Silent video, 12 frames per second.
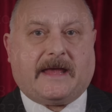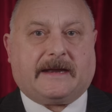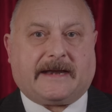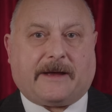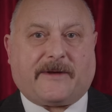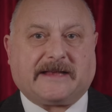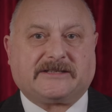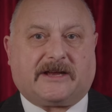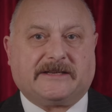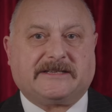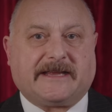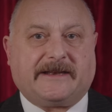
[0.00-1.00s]
now, as
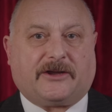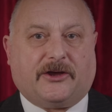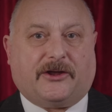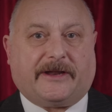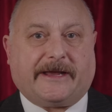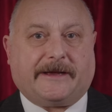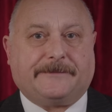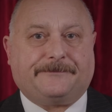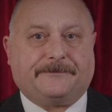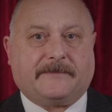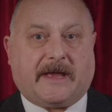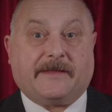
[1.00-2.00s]
I said earlier,
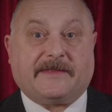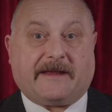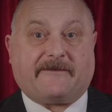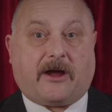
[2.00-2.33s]
there